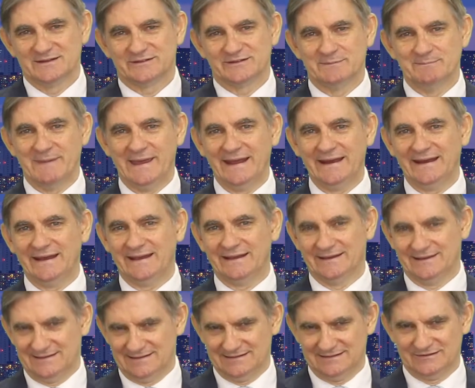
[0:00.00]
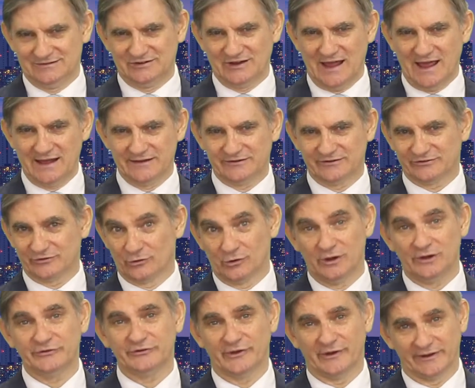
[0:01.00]
The meeting charges are
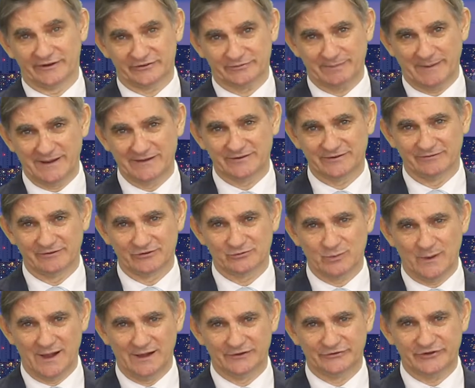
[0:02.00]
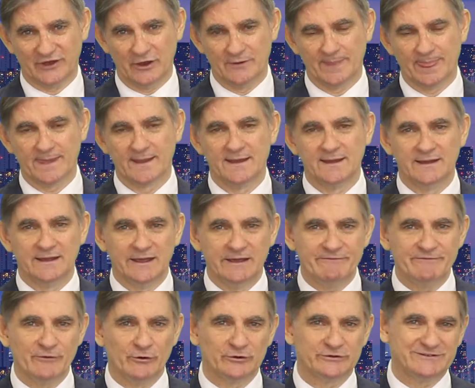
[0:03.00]
also expensive as well. So
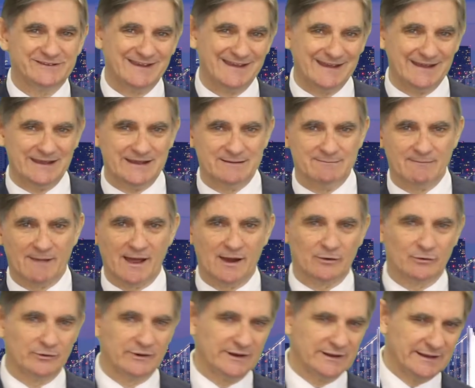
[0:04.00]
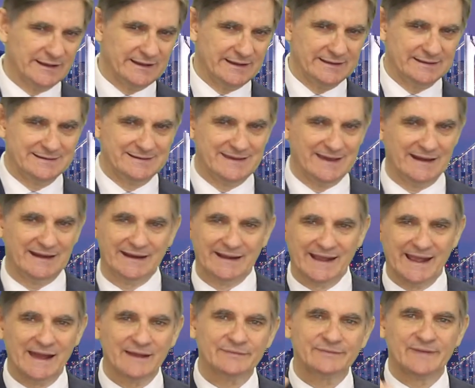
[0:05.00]
if your team are really getting
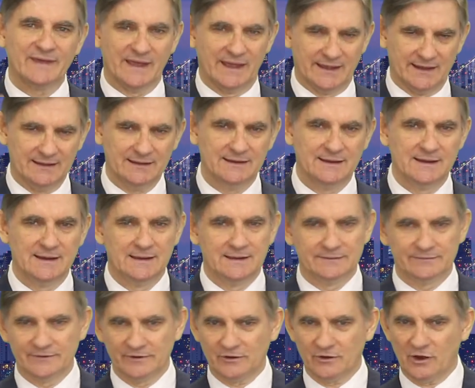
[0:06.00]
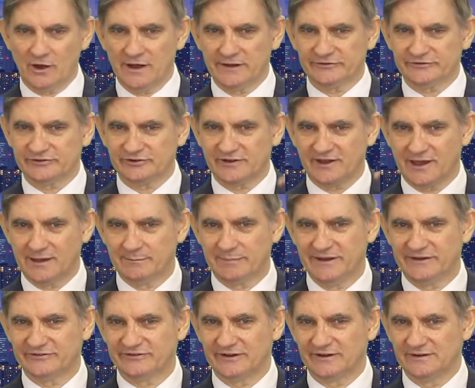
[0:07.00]
out there, the costs can
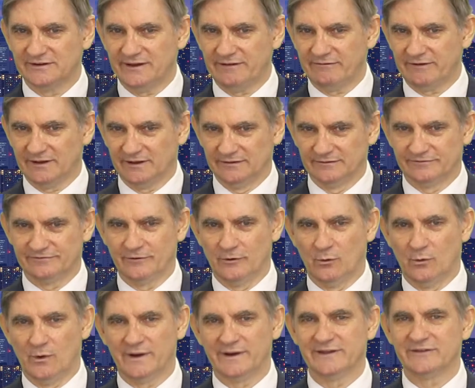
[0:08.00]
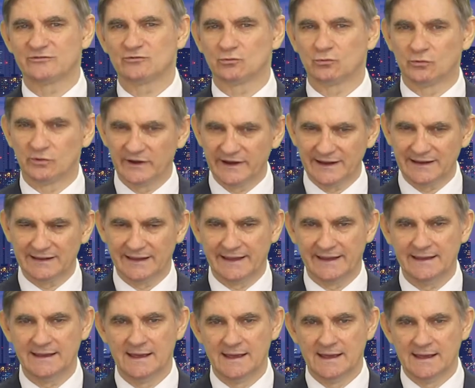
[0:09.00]
be significant for what is
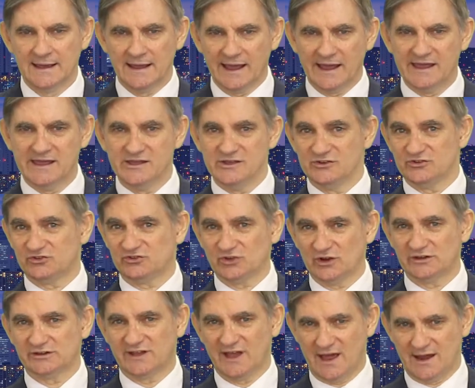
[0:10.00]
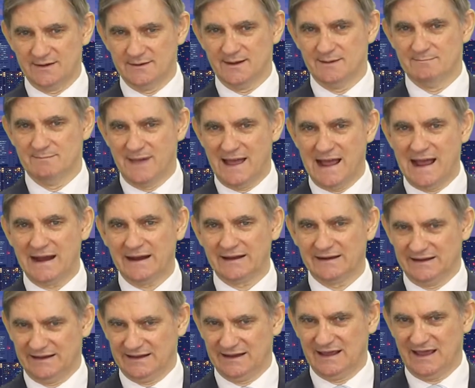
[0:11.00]
really a shotgun
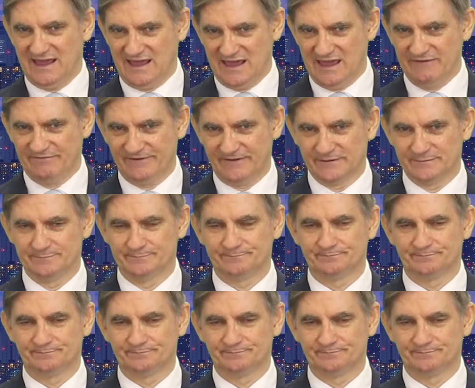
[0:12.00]
marketing effort.